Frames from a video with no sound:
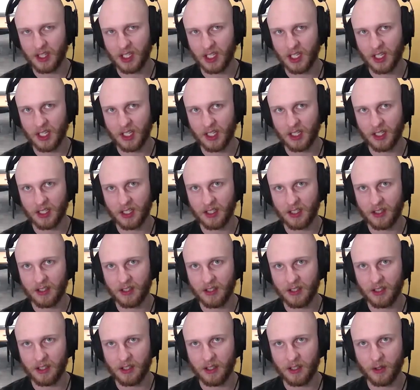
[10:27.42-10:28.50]
that,
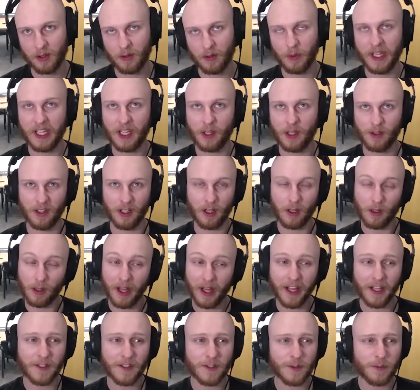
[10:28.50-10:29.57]
like, could the
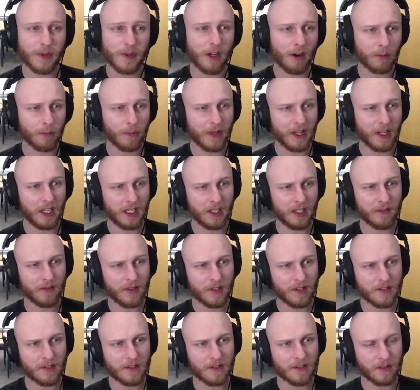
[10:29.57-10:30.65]
clients be harmed by any of
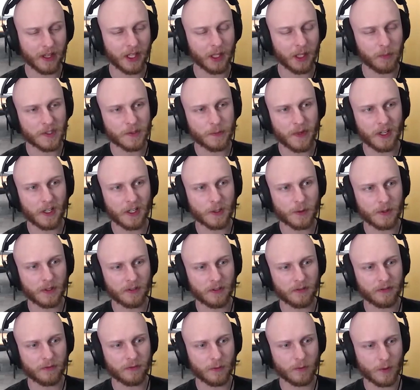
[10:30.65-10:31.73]
this, like mismanagement
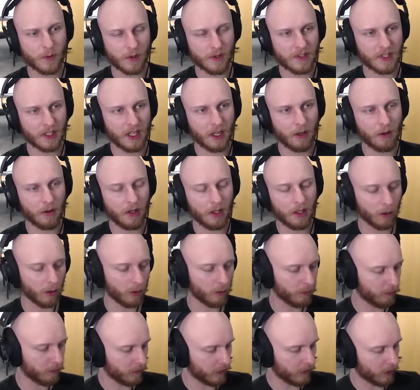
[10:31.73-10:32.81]
of trust accounting
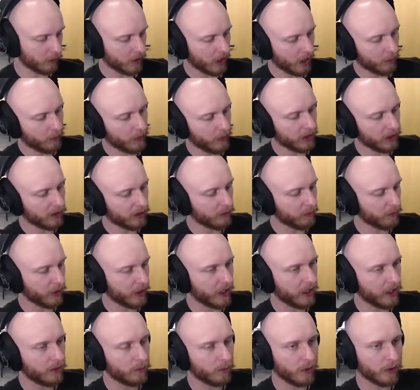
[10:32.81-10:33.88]
or, not being
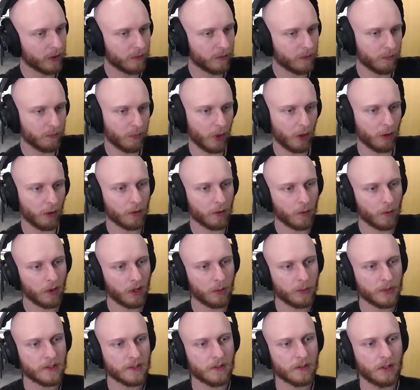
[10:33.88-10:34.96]
compliant with bar
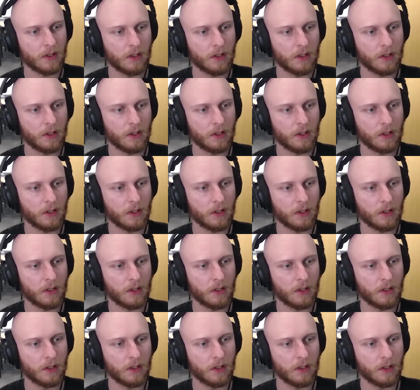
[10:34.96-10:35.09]
requirements?